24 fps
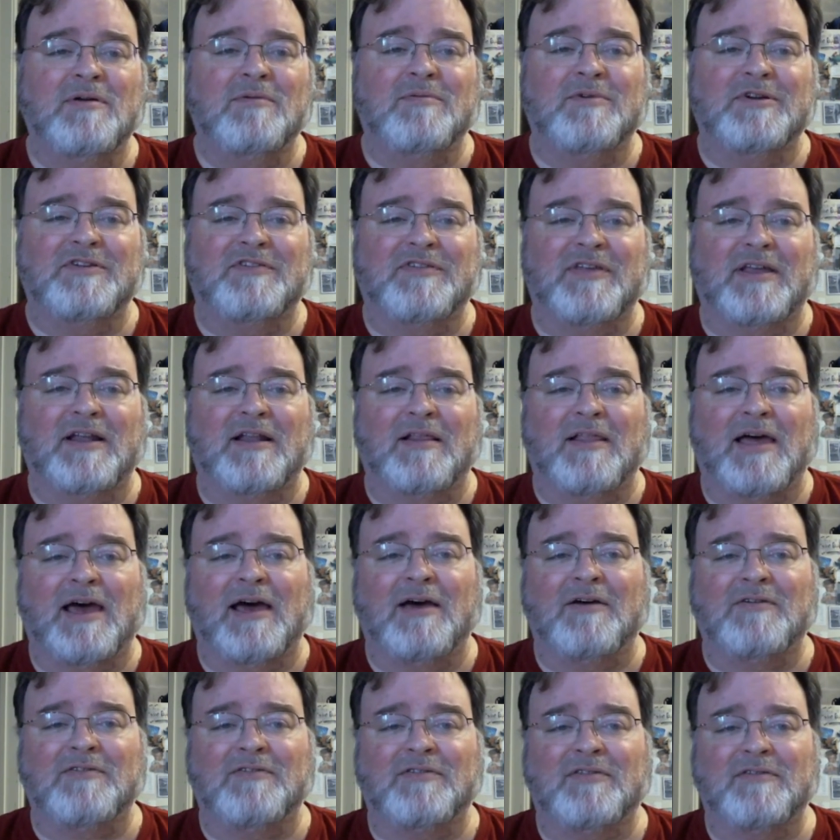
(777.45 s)
which then
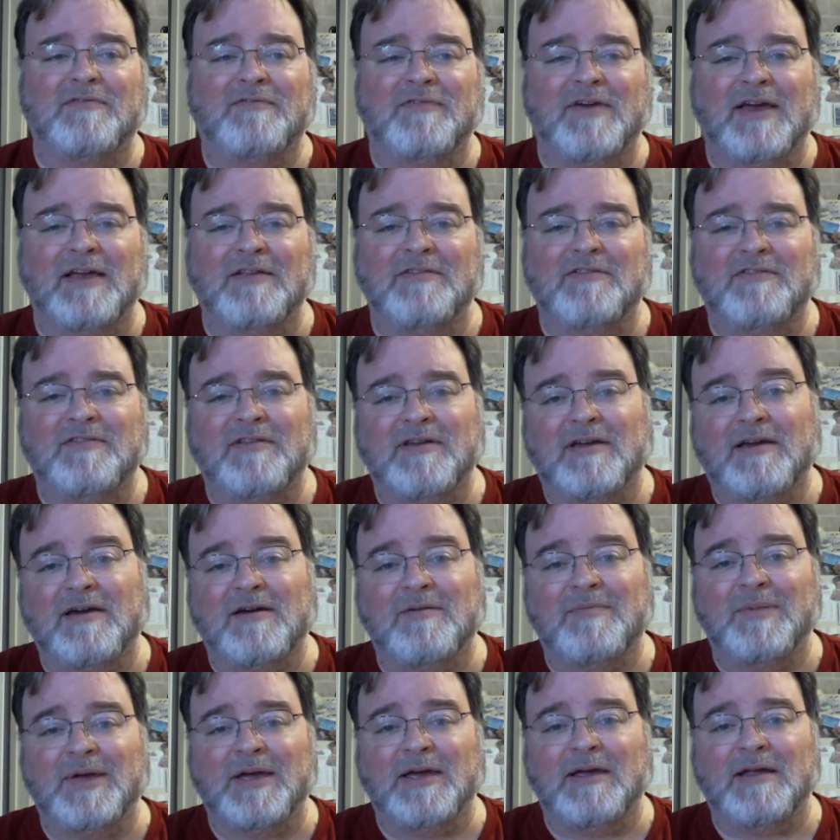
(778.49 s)
allows the feds to
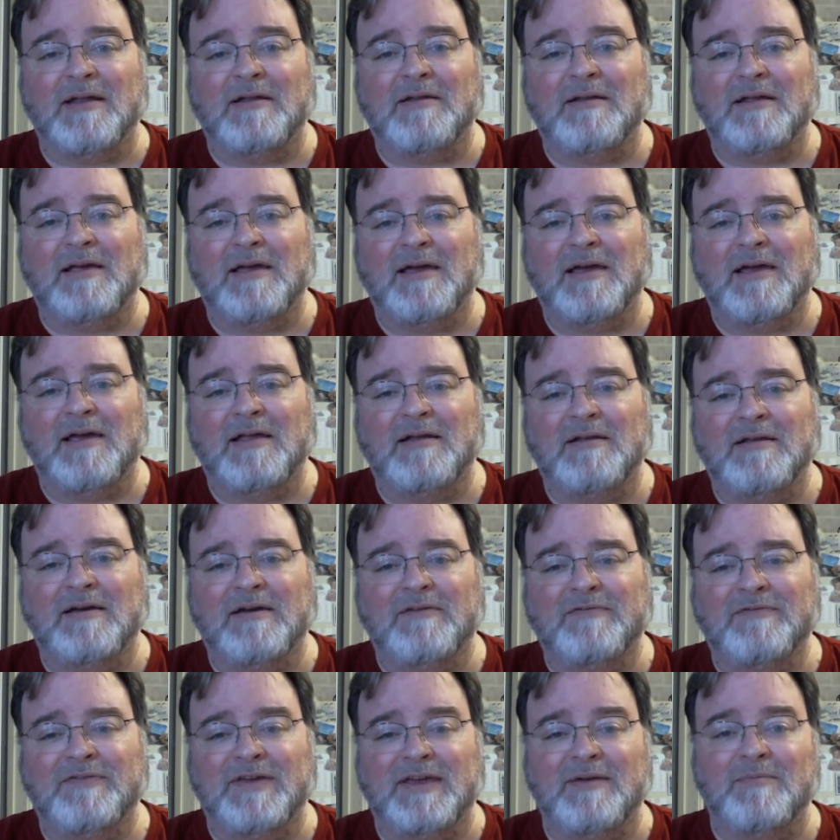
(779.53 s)
come in and
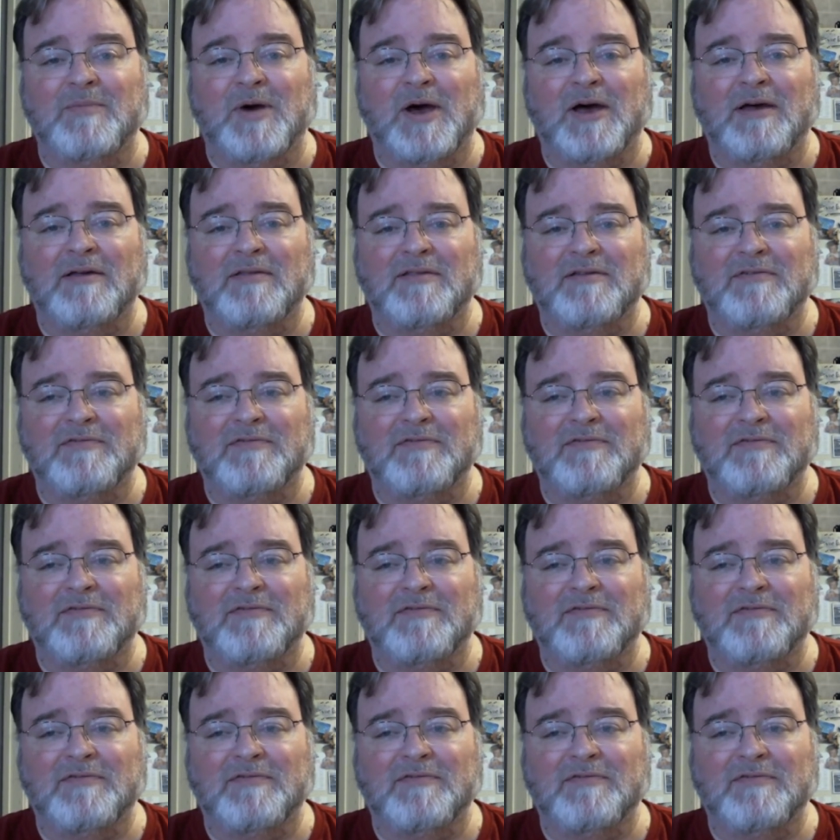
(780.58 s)
FEMA, the